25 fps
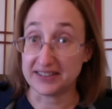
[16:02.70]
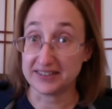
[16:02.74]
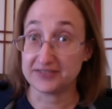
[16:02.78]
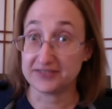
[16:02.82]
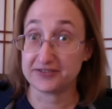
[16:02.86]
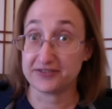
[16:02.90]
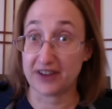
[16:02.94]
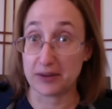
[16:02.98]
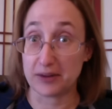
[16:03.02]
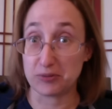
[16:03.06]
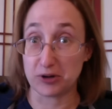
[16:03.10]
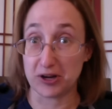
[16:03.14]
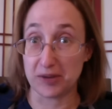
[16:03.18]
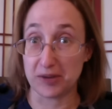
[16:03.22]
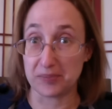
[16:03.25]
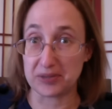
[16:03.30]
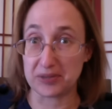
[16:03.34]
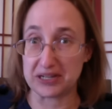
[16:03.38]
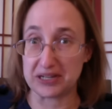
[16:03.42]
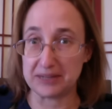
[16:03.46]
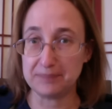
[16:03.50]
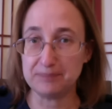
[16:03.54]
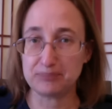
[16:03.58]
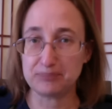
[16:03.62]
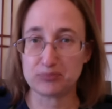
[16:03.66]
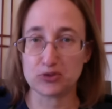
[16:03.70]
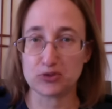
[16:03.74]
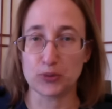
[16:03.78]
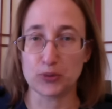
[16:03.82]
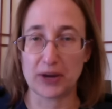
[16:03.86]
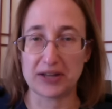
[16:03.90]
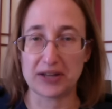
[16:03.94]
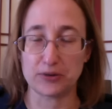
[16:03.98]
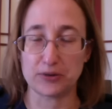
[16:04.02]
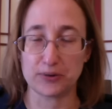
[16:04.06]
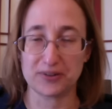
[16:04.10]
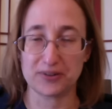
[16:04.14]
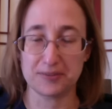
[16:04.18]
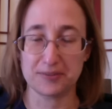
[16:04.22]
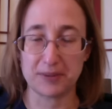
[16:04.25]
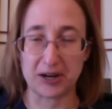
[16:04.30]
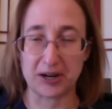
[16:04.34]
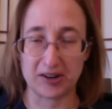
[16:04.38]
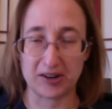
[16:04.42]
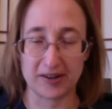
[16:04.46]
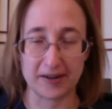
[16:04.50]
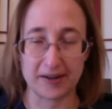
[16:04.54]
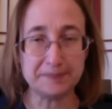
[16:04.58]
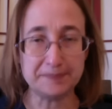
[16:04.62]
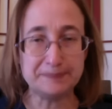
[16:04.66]
Fiber Company, Luette North
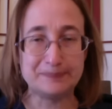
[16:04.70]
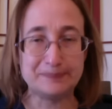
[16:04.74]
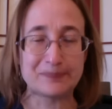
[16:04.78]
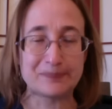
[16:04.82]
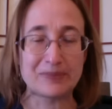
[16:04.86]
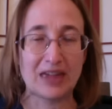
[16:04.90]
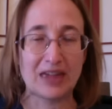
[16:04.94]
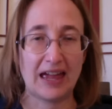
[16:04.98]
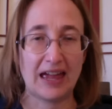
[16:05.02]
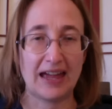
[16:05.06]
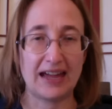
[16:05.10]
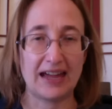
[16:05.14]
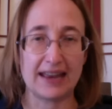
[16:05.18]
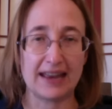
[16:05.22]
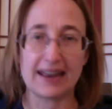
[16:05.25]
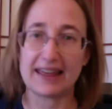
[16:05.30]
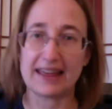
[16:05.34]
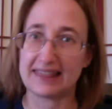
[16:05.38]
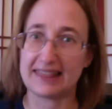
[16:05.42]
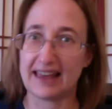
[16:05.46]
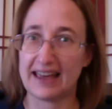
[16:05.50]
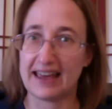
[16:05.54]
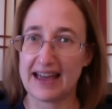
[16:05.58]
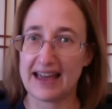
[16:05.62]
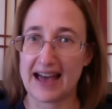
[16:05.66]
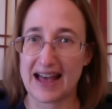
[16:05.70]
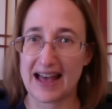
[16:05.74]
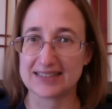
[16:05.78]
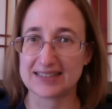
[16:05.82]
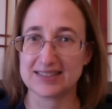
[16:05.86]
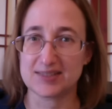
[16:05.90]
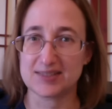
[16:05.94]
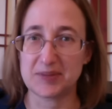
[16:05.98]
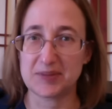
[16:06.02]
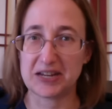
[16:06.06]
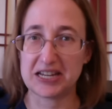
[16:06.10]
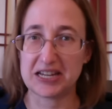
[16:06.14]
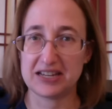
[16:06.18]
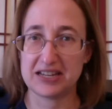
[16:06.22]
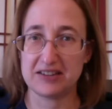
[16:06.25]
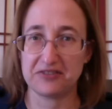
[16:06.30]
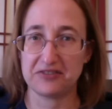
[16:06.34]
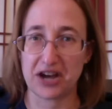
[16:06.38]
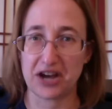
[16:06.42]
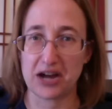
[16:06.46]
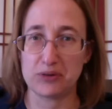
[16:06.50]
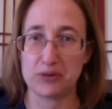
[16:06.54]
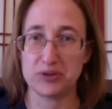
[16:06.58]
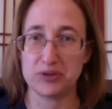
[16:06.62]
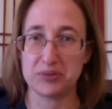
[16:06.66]
America. And they asked me if
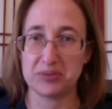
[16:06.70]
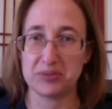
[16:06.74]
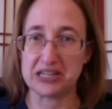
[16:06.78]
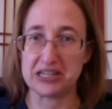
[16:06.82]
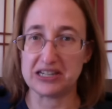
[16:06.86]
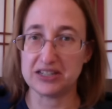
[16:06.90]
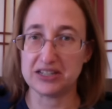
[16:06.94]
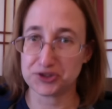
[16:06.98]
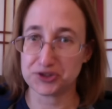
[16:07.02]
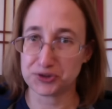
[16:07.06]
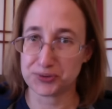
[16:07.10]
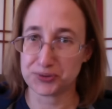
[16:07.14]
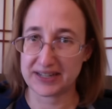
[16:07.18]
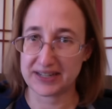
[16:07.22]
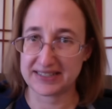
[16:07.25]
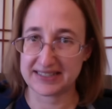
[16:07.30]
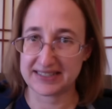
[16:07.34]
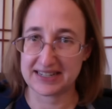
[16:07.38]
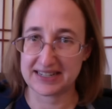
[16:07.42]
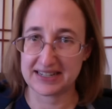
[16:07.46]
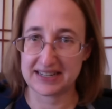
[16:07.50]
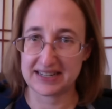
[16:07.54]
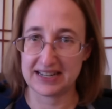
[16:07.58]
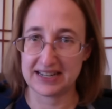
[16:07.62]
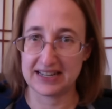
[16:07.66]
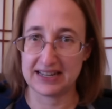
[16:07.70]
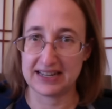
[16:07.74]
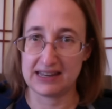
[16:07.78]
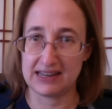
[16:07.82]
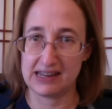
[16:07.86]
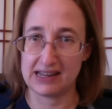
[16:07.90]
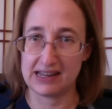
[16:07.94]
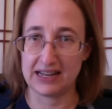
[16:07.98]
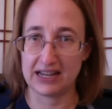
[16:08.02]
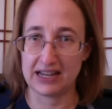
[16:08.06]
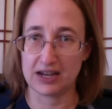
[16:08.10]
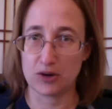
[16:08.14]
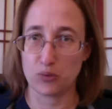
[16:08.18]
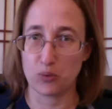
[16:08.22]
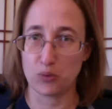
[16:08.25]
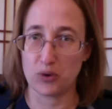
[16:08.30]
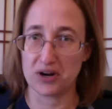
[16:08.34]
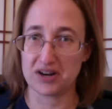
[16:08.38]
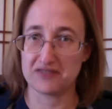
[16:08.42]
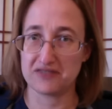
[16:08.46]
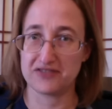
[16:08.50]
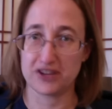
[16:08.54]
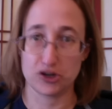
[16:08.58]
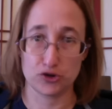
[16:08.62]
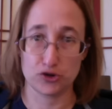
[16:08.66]
I would be interested in knitting one
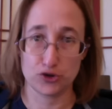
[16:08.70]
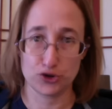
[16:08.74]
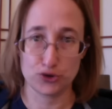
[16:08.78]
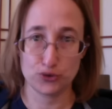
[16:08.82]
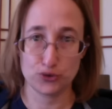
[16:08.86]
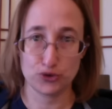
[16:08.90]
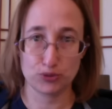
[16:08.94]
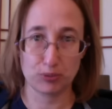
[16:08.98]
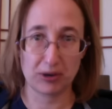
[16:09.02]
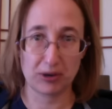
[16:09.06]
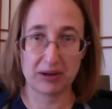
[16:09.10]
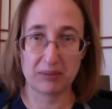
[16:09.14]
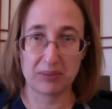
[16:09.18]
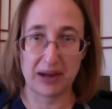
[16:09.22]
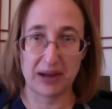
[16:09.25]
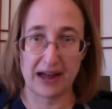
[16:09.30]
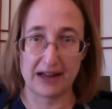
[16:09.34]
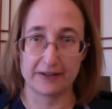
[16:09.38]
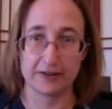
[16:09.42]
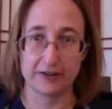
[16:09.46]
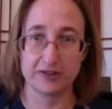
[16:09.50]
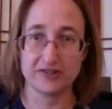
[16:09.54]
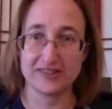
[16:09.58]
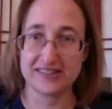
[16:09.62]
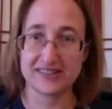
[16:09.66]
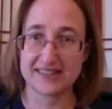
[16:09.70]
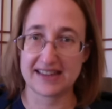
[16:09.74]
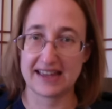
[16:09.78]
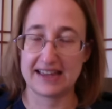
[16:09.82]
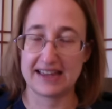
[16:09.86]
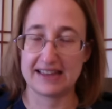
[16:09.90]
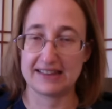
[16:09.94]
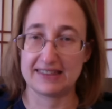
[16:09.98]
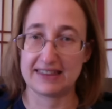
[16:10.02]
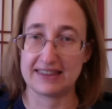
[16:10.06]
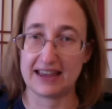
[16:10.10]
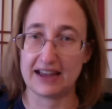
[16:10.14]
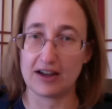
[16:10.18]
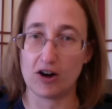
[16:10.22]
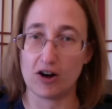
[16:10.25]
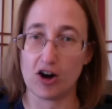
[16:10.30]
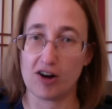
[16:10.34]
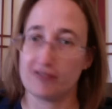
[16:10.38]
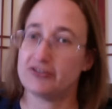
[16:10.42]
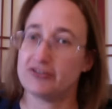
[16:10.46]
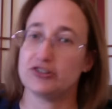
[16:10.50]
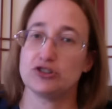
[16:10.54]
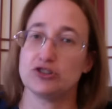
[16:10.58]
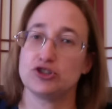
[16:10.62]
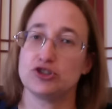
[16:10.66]
of their new spring patterns, and they
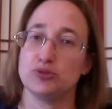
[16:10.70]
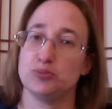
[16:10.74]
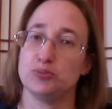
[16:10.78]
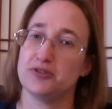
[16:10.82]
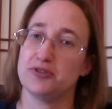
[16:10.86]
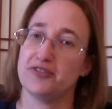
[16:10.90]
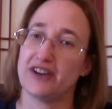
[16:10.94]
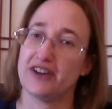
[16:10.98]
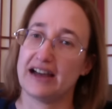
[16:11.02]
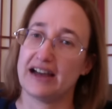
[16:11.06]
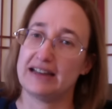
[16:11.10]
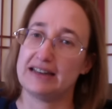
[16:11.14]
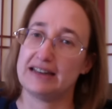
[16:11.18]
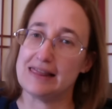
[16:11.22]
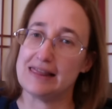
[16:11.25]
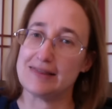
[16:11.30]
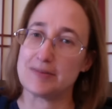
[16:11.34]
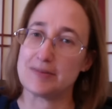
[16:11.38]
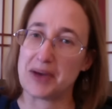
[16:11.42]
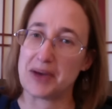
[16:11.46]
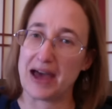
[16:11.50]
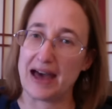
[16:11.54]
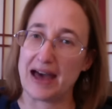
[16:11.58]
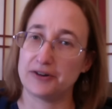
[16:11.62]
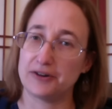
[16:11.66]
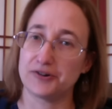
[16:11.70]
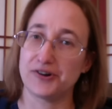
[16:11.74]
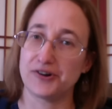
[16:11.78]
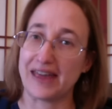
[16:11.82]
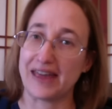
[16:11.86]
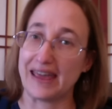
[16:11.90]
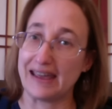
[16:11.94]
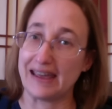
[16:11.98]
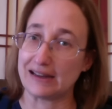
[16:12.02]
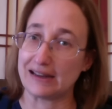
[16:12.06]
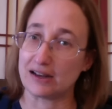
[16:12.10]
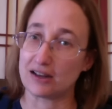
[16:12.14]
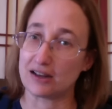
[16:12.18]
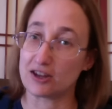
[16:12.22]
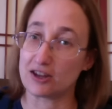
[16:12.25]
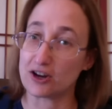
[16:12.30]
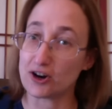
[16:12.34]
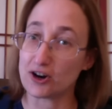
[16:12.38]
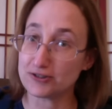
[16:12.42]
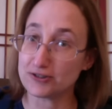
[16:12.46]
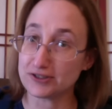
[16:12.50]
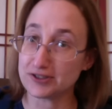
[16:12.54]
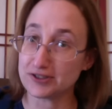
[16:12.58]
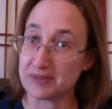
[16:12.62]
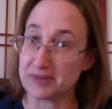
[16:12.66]
offered to provide the pattern and the
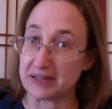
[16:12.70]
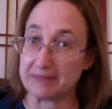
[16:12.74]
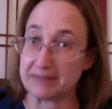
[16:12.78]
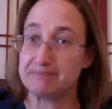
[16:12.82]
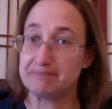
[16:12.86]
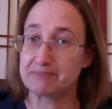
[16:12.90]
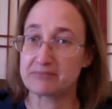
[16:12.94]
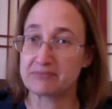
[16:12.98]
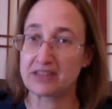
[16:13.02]
yarn to me.